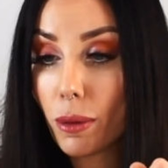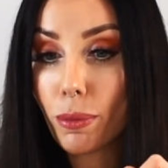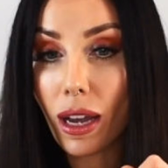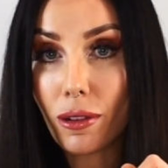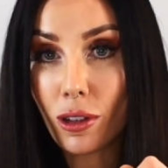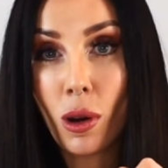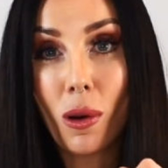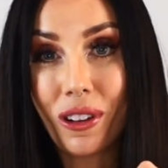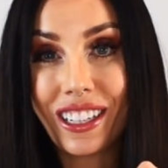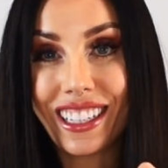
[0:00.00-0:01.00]
But
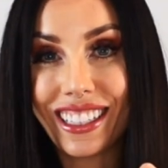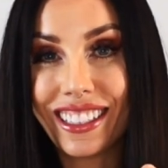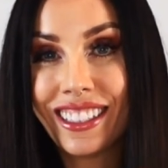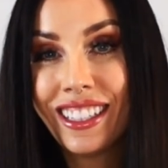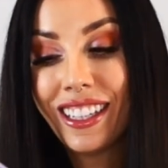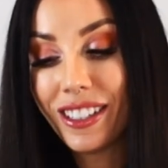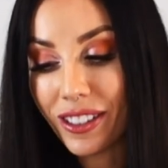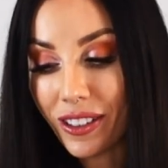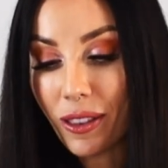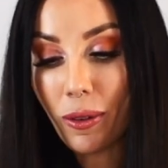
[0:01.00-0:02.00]
call it in.
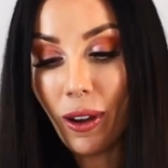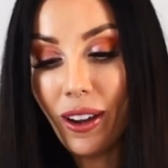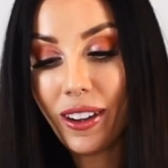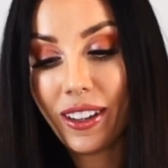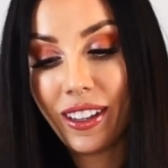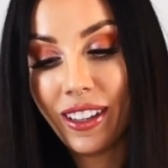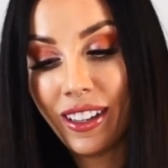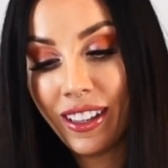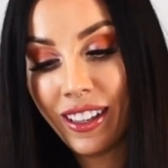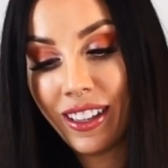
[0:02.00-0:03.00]
Do the work.
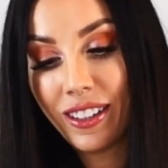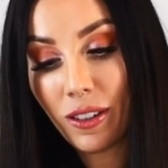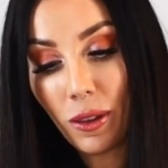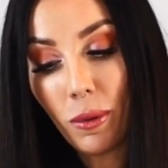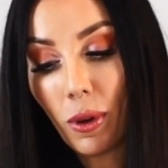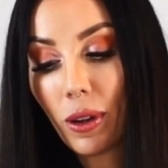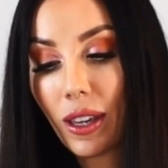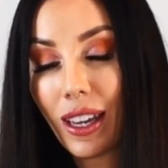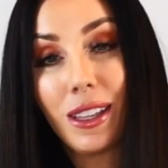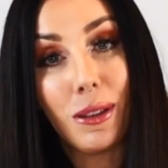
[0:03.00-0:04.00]
Do the work
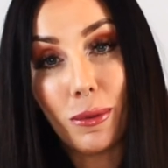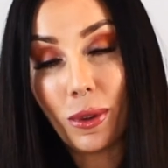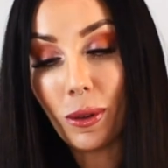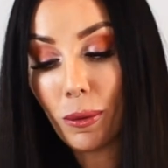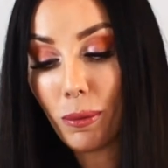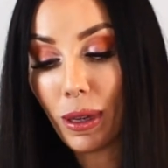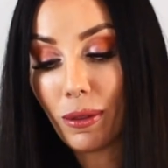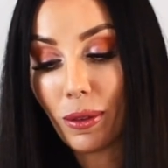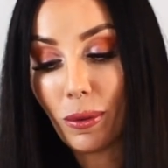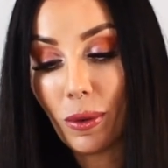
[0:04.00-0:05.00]
and you will be
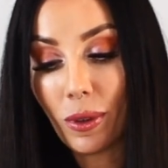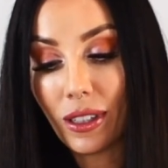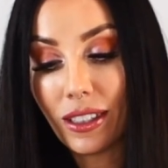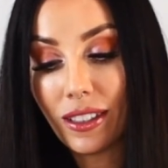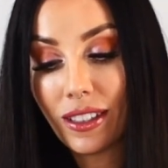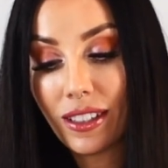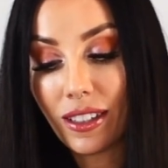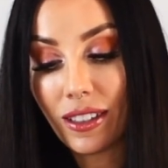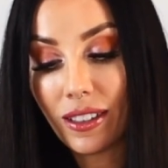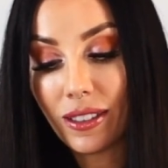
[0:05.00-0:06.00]
rewarded.
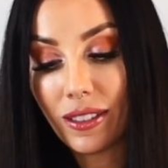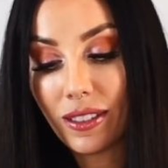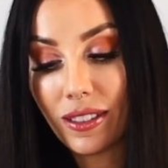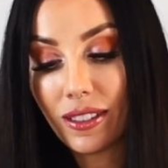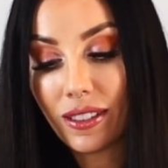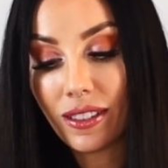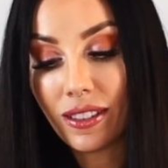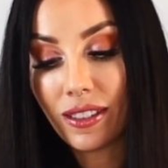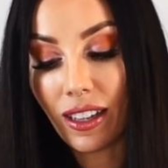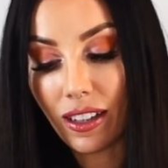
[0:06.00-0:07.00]
So
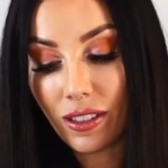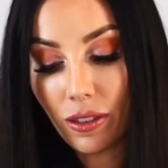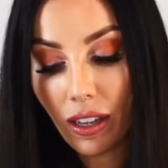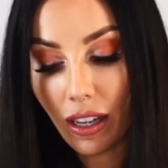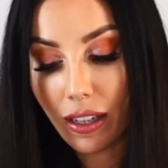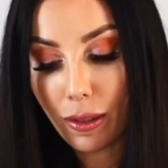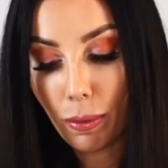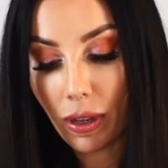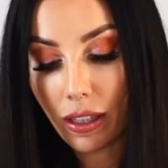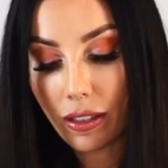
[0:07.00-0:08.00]
that's your cards,
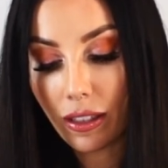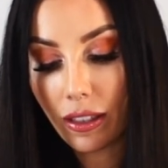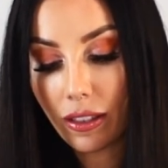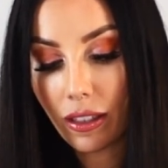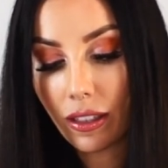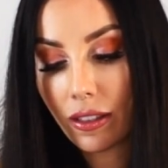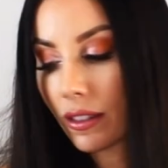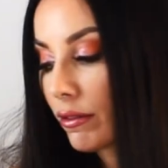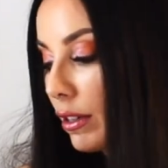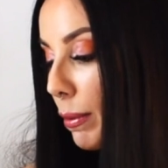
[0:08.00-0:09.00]
Pisces. Let's
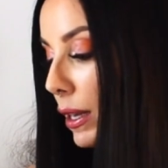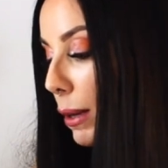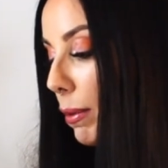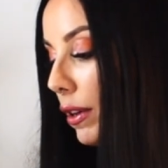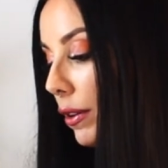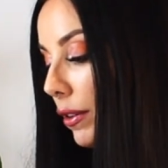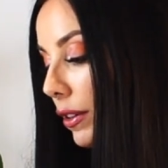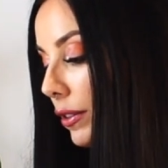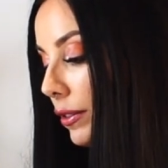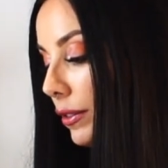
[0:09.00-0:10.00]
grab a couple of
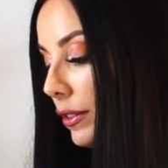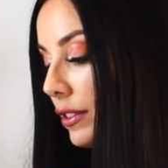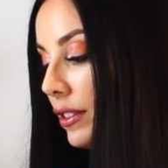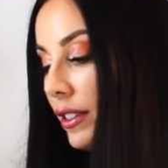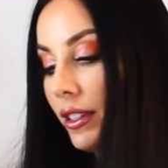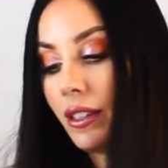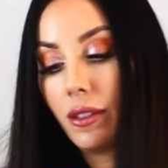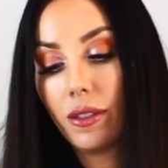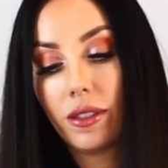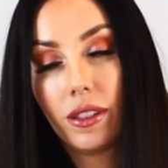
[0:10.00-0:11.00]
oracles.
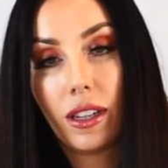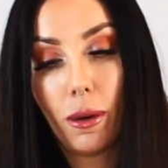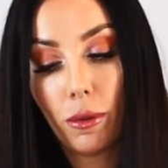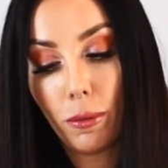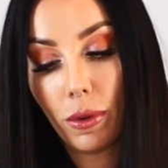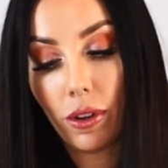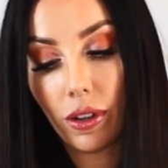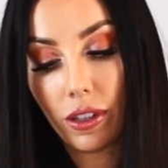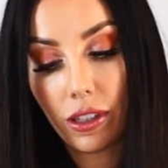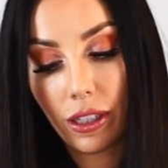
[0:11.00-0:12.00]
Start with
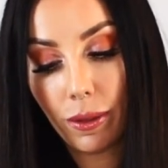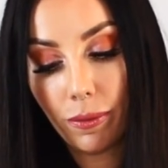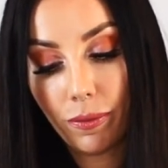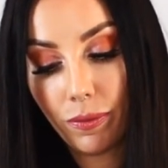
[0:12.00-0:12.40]
Moonology.